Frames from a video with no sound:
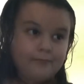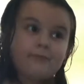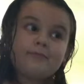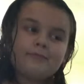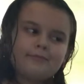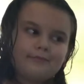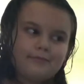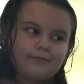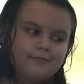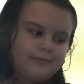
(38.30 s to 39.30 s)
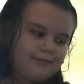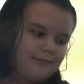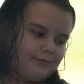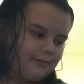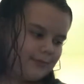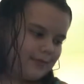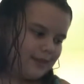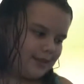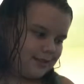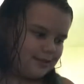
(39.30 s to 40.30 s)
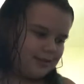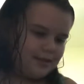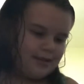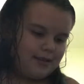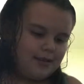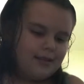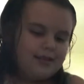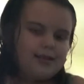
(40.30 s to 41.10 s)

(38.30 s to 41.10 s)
[no speech]